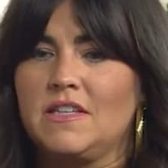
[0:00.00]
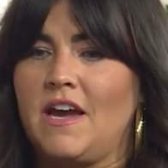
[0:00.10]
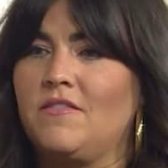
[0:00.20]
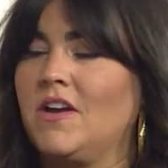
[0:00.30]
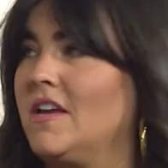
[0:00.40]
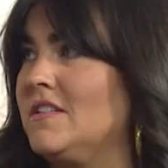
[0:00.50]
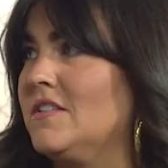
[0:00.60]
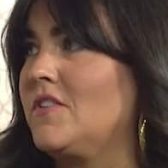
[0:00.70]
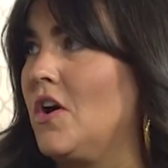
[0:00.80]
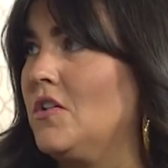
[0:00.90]
that have a hint
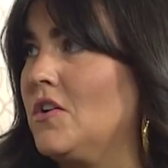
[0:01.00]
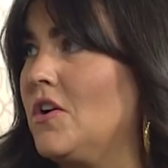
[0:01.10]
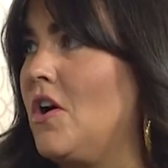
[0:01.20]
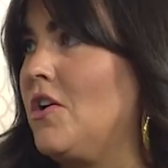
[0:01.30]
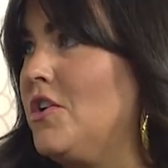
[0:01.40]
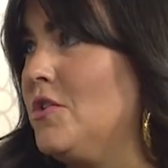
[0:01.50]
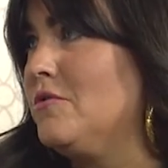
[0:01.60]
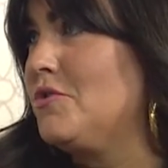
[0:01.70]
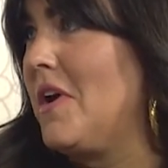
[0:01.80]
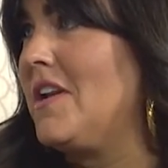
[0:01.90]
of color are
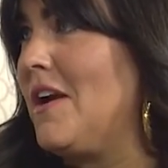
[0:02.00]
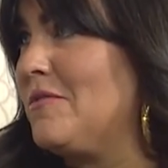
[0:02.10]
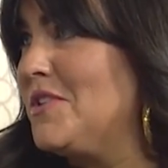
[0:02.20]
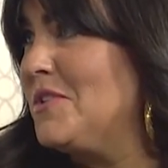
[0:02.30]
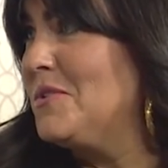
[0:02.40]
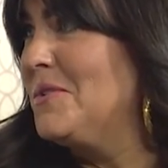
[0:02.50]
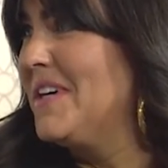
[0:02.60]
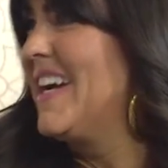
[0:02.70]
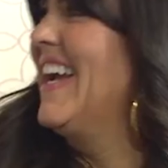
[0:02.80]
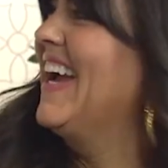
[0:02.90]
huge right How now
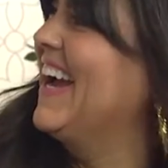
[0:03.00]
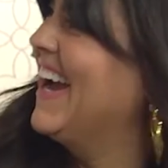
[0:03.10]
dramatic. too.